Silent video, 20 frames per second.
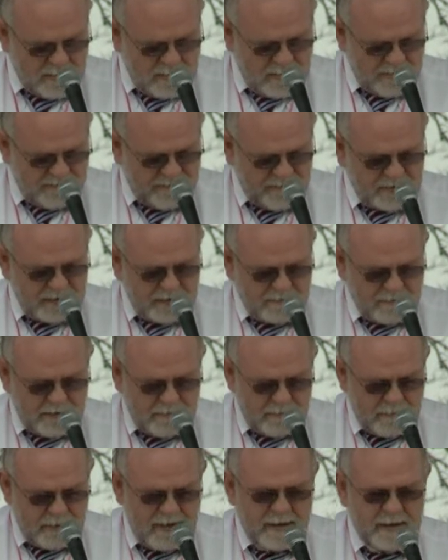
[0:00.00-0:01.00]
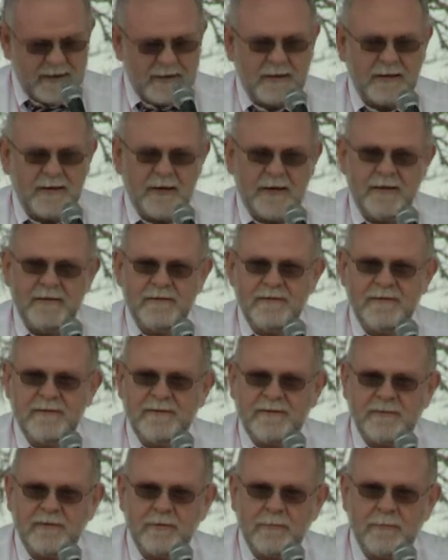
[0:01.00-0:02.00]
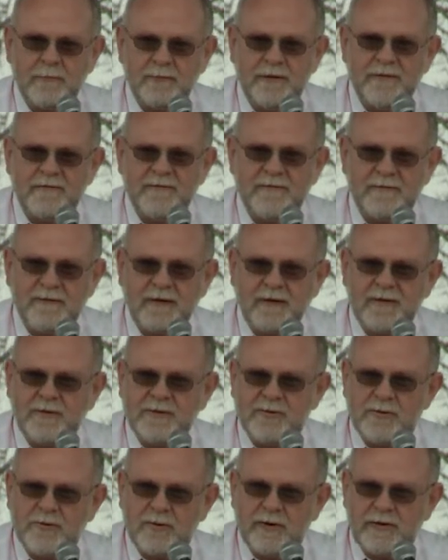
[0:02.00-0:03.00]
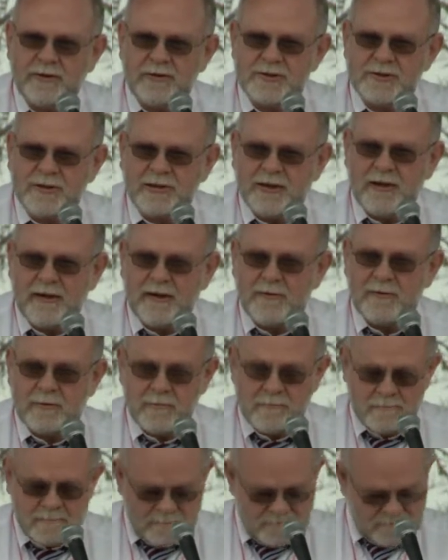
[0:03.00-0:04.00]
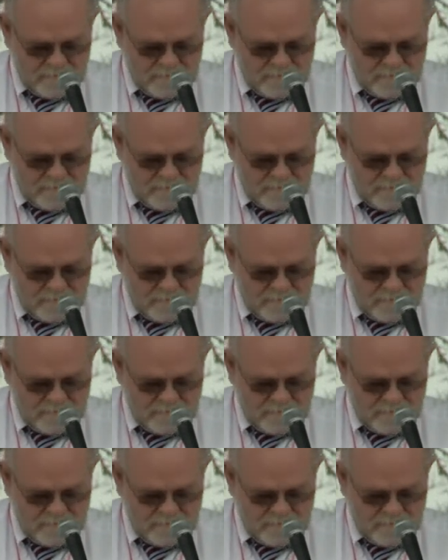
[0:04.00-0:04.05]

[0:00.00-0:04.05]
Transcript: effectively banning guns in certain places like Detroit and Chicago.